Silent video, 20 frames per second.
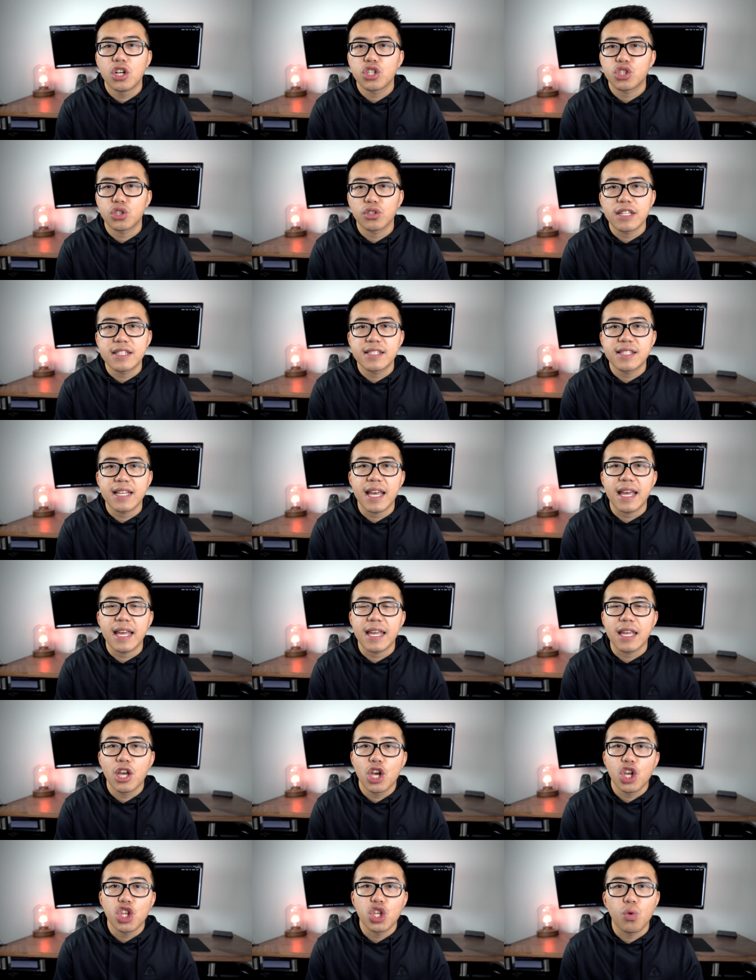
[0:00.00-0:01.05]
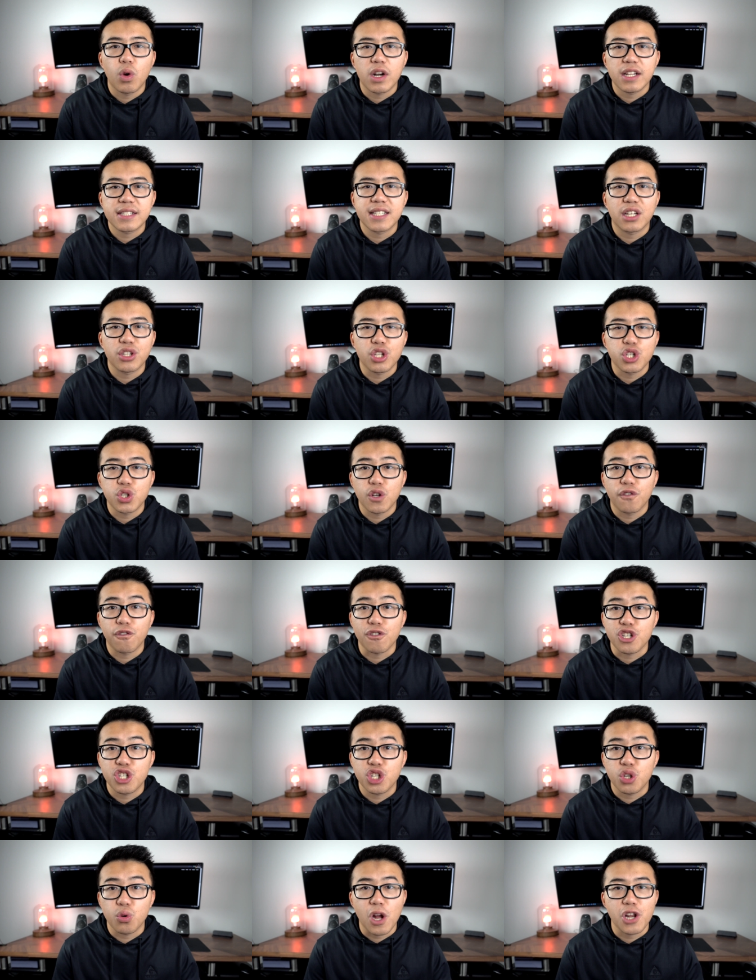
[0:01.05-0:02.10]
So let's say you want to sell the shoe for
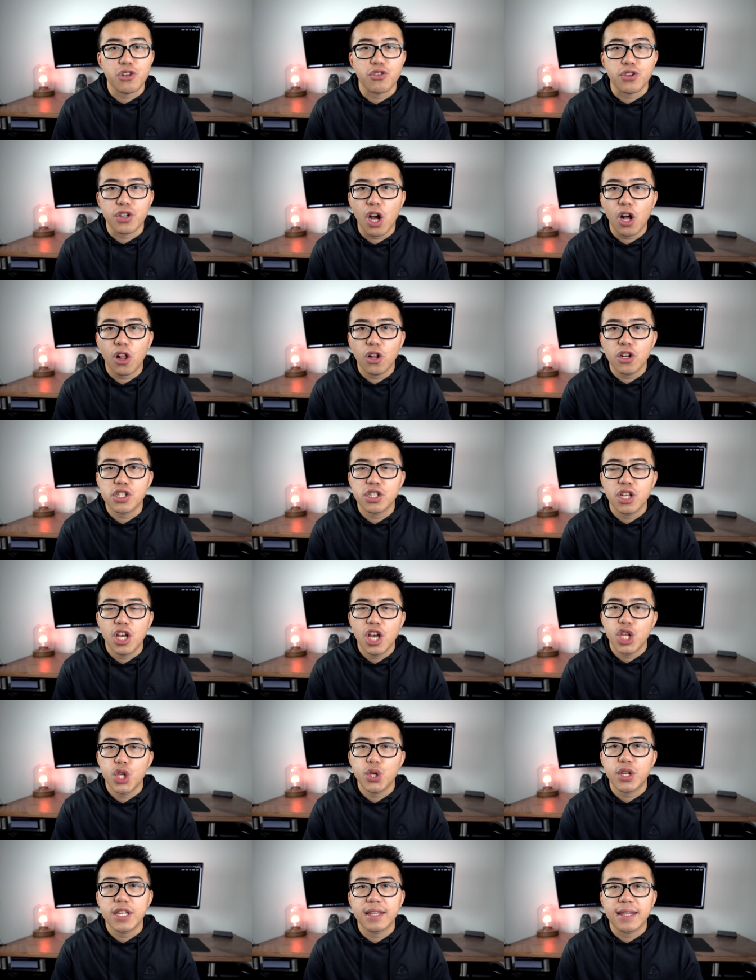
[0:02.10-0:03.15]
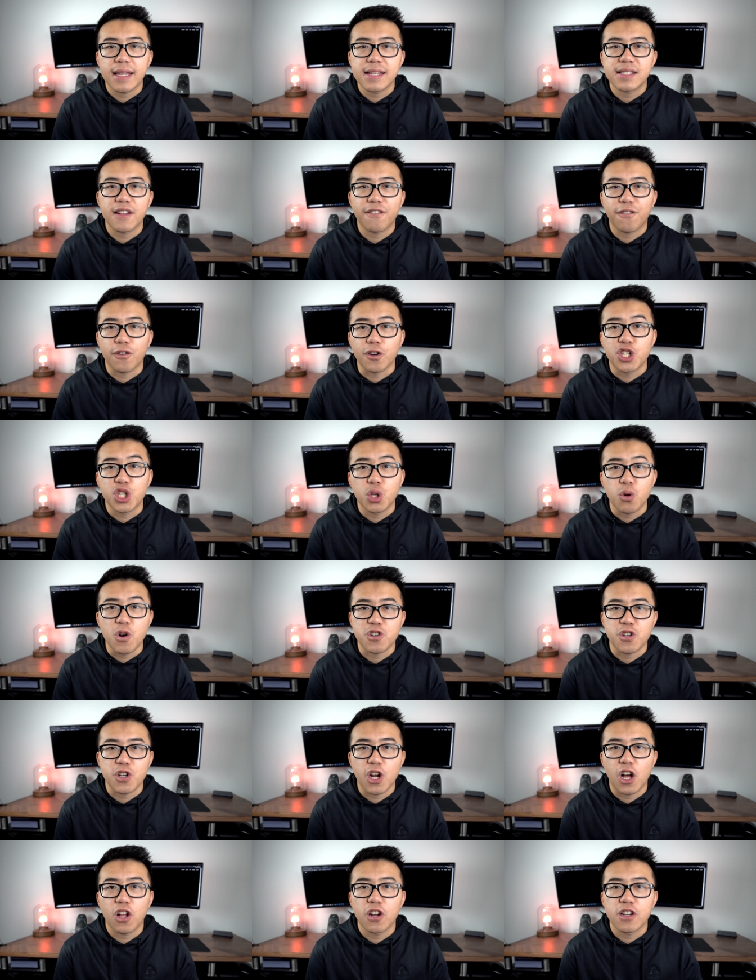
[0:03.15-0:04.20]
$200, you can list it for
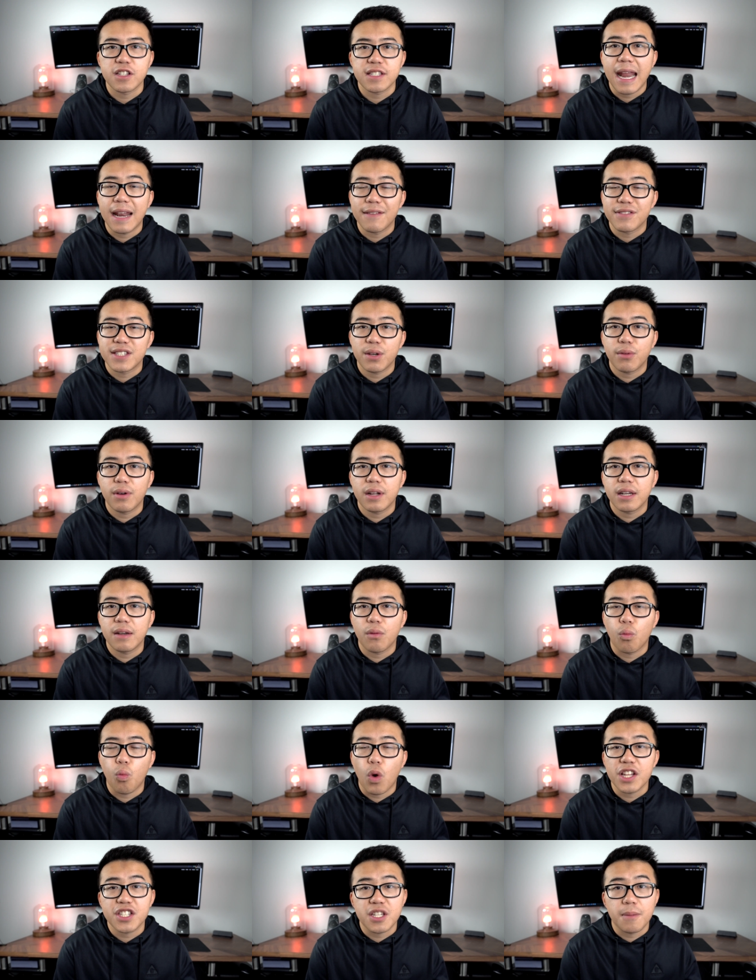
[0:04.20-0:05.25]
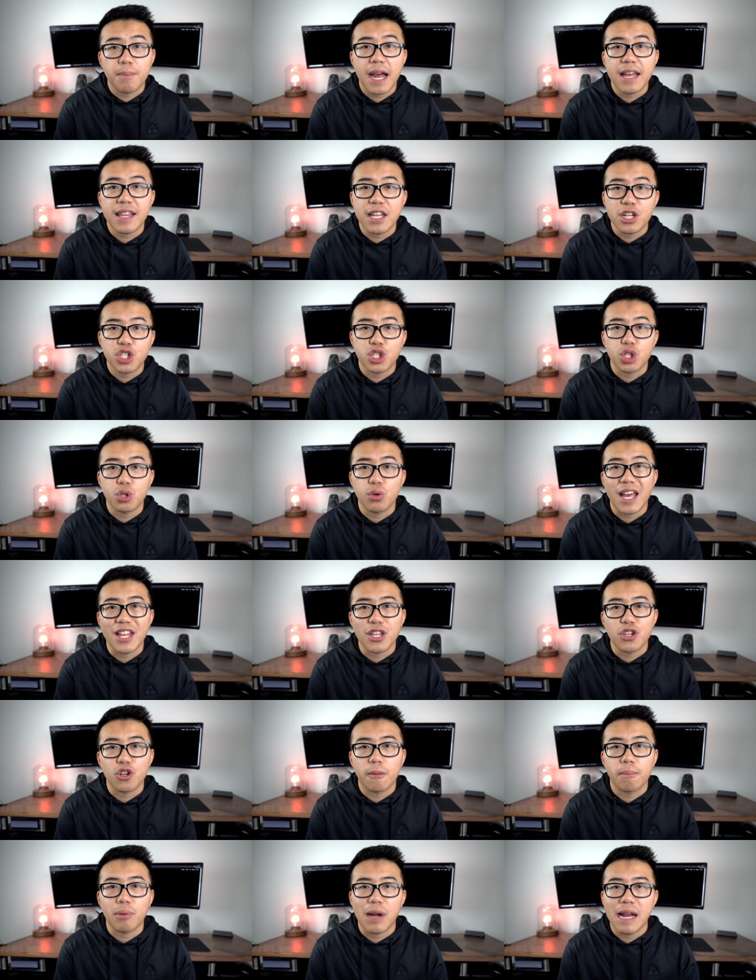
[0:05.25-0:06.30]
$200. And if someone wants to buy that shoe and
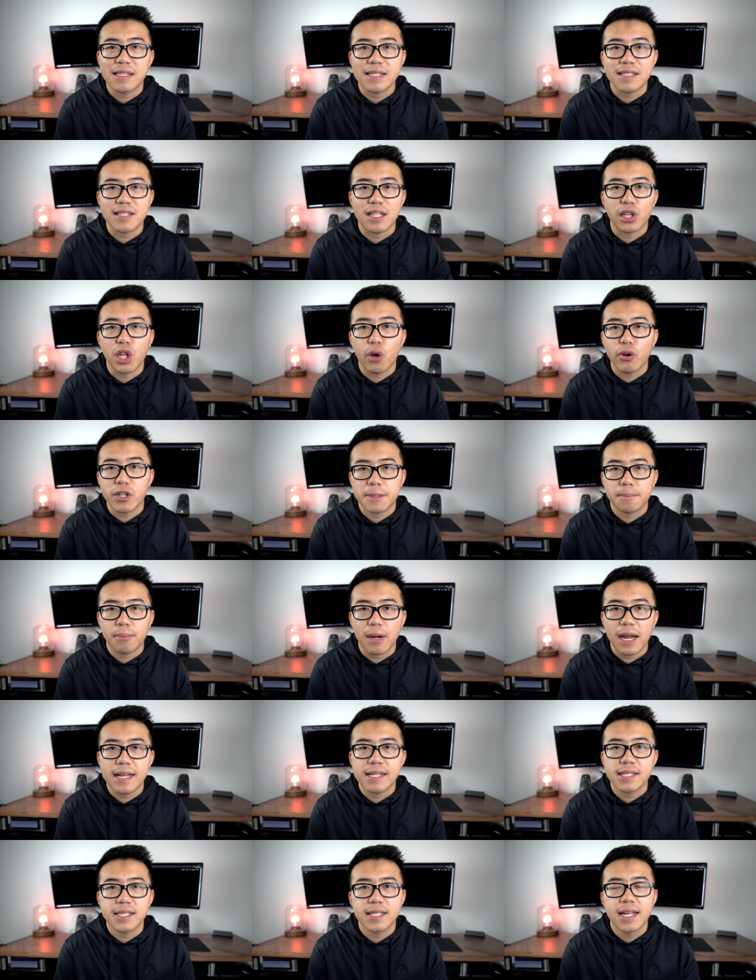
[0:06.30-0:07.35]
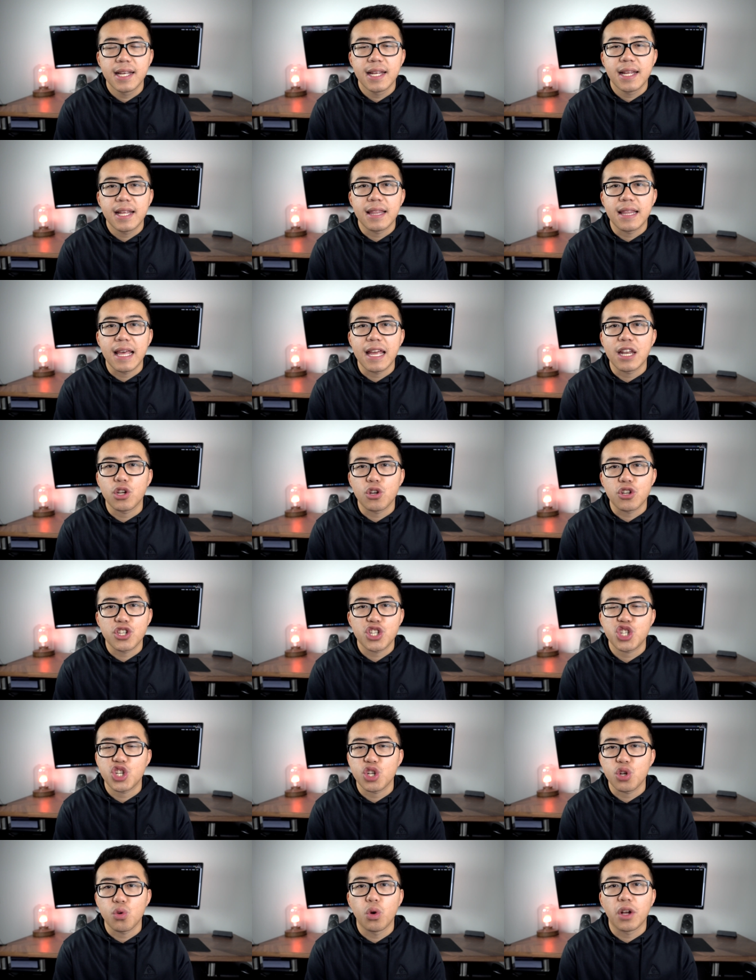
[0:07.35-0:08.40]
your price is the lowest price, then your
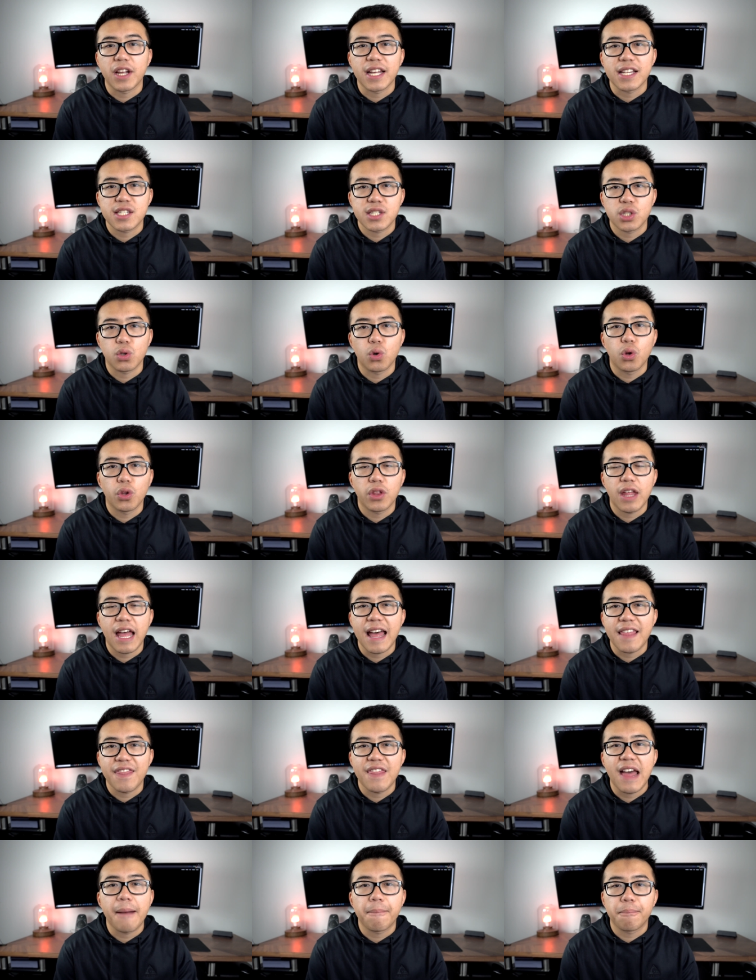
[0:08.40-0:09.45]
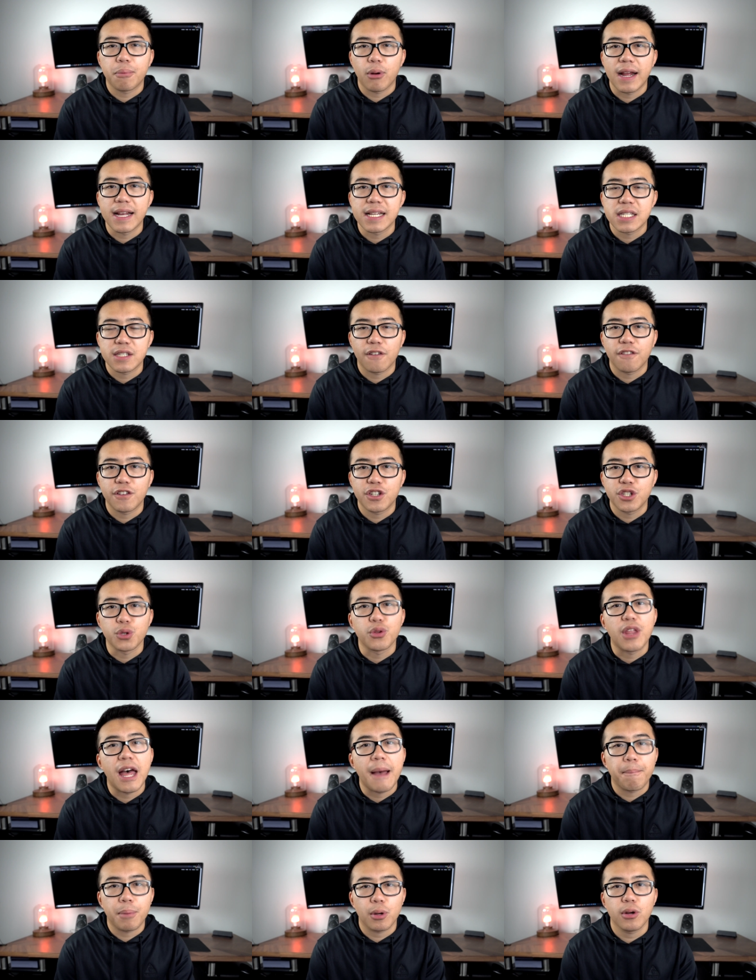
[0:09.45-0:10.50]
shoe will get sold at that price to
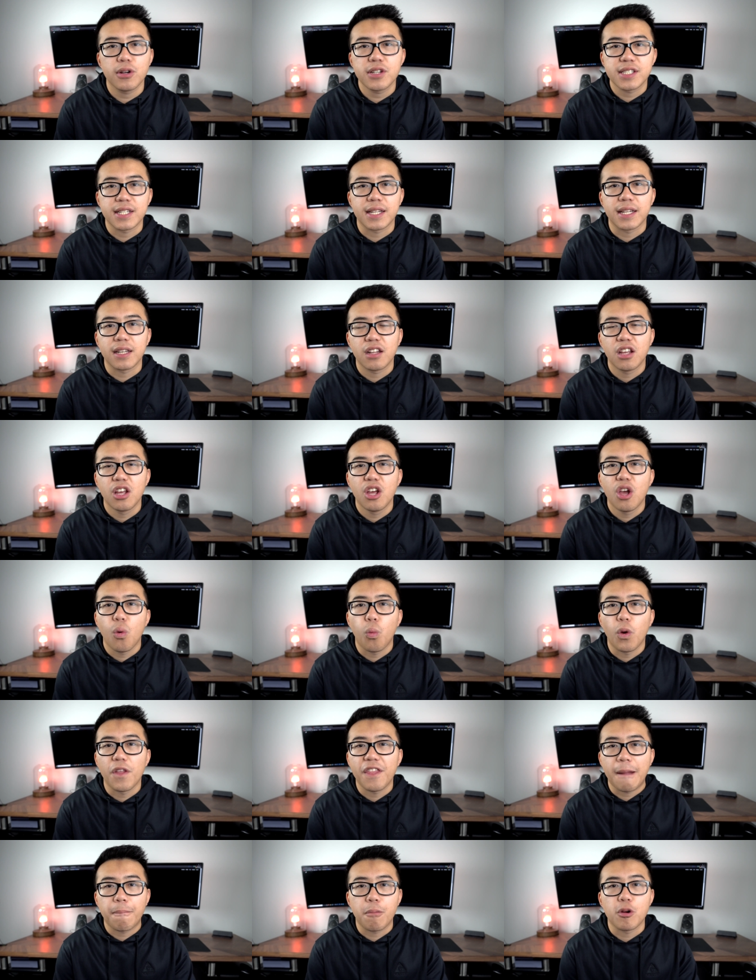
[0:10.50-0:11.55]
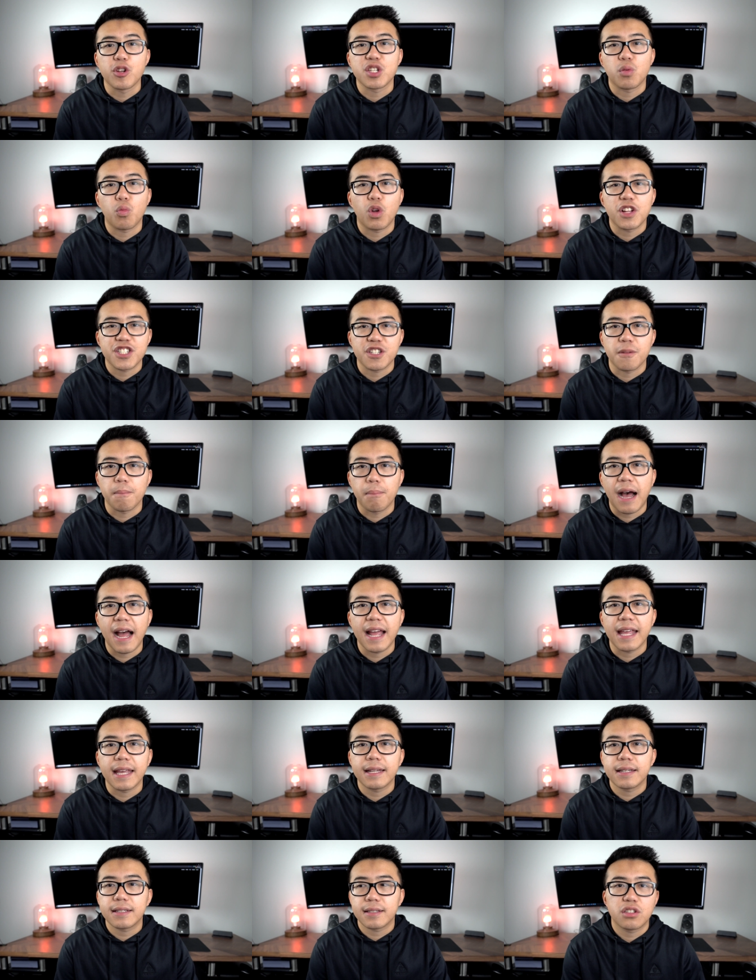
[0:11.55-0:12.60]
that person when that person wants to buy it.